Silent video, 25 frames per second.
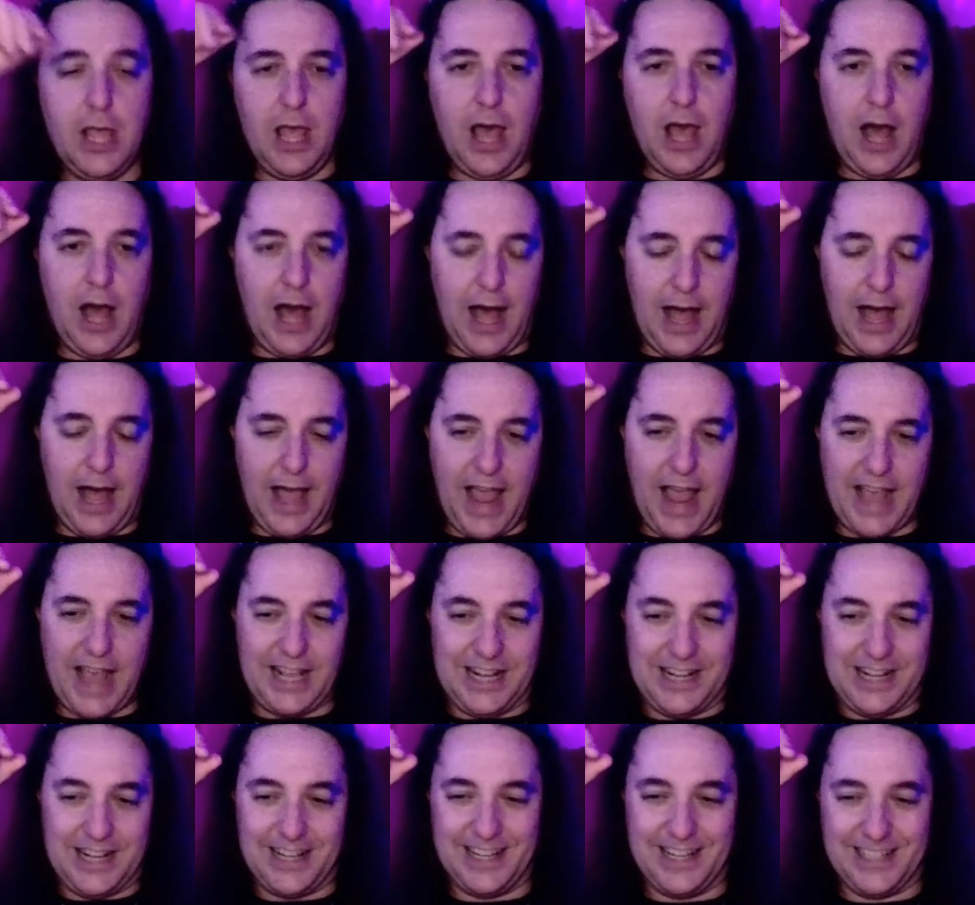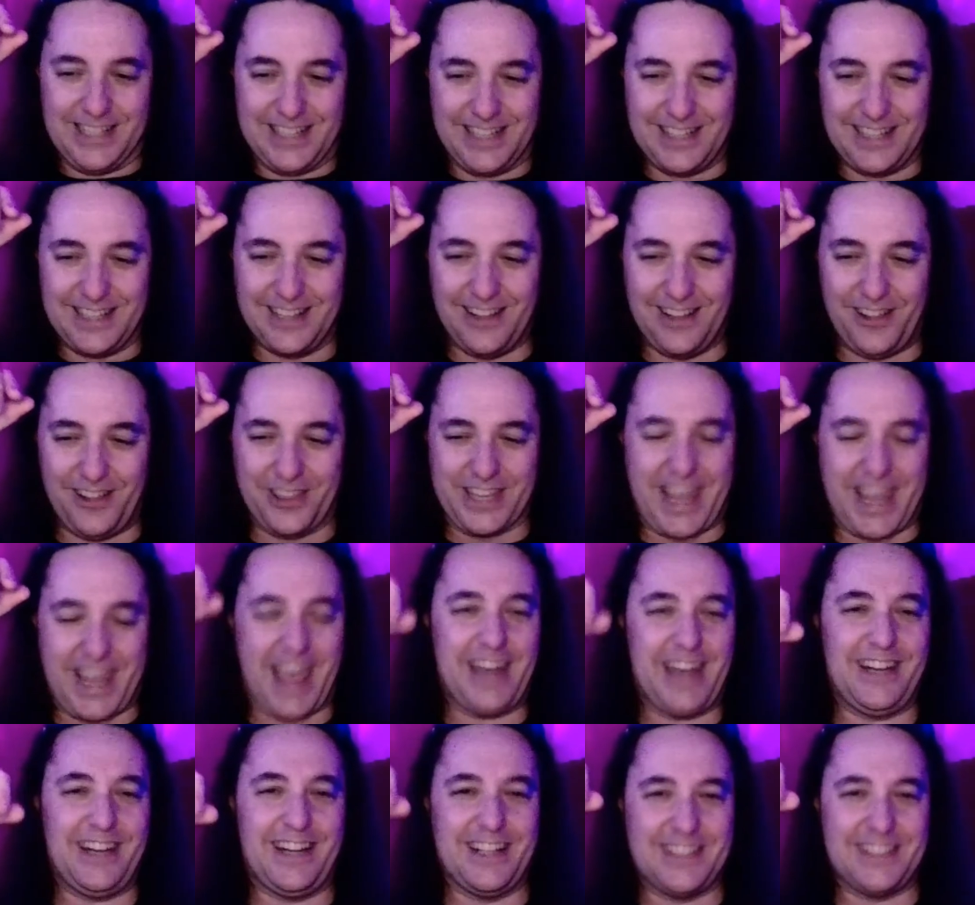And all the
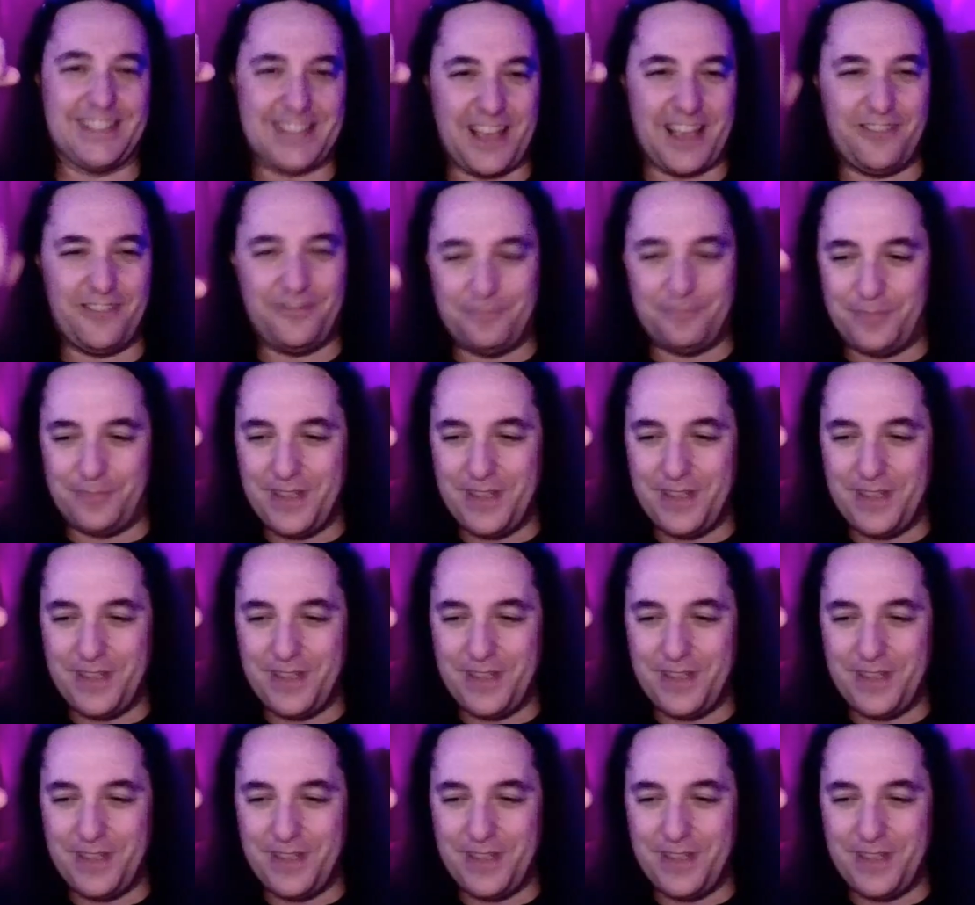candidates have